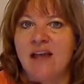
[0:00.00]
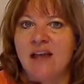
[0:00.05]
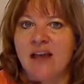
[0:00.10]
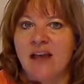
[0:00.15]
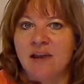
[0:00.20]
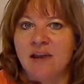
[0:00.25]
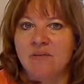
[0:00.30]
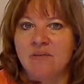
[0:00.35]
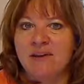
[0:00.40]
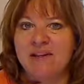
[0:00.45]

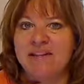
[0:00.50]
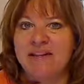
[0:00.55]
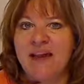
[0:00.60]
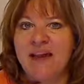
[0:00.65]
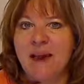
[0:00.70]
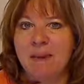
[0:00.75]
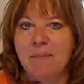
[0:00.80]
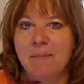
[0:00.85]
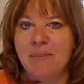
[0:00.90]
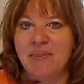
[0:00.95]
and we
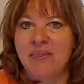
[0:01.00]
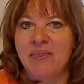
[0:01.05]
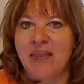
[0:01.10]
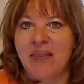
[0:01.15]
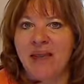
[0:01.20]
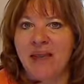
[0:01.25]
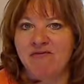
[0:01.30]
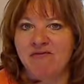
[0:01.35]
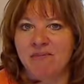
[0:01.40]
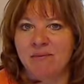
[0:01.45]
tap on the
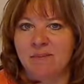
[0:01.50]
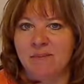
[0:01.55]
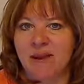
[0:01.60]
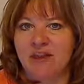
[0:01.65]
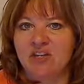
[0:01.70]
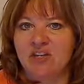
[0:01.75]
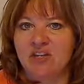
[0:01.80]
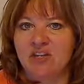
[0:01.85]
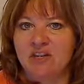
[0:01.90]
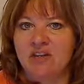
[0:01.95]

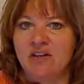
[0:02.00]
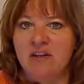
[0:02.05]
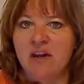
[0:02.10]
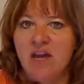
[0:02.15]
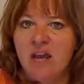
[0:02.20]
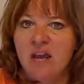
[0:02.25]
affirmation,